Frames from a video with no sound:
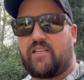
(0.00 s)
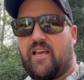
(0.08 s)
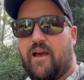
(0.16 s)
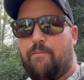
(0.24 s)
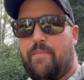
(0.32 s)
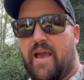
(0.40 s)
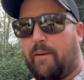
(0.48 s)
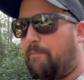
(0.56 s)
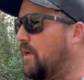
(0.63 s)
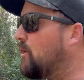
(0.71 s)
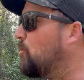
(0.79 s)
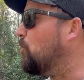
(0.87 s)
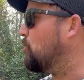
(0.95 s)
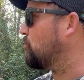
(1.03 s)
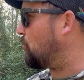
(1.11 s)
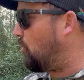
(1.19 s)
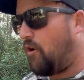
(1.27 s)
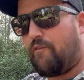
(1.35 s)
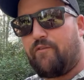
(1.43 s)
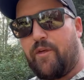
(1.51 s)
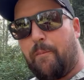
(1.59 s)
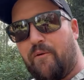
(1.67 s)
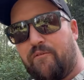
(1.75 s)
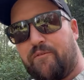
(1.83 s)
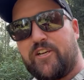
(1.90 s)
come back because of the
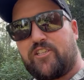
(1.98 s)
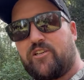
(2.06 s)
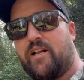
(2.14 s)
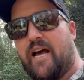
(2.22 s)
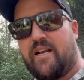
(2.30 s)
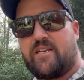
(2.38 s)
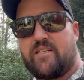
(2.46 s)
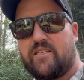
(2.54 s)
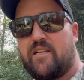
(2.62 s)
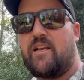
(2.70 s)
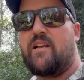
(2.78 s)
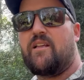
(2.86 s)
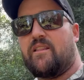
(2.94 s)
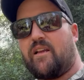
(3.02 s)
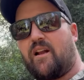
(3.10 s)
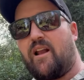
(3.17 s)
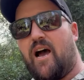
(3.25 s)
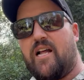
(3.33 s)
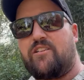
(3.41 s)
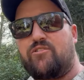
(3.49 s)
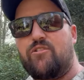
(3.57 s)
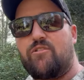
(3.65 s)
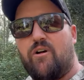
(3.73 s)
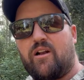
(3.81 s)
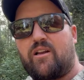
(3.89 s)
professional hunters. The clients do
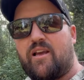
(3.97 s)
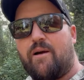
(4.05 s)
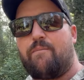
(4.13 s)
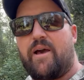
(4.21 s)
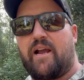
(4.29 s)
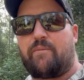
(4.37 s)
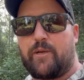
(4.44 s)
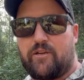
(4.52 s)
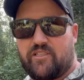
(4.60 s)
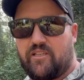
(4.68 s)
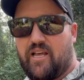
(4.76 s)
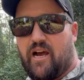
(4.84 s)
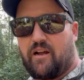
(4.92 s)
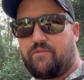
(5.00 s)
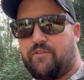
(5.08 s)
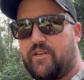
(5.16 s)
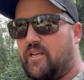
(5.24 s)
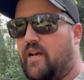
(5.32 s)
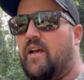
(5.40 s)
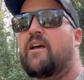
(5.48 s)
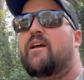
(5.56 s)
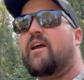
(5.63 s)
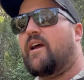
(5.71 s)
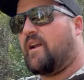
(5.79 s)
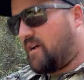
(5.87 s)
not come back because of the outfitter,
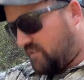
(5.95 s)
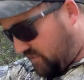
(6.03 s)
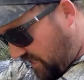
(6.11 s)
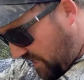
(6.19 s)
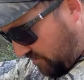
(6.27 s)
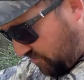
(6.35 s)
and I'll stand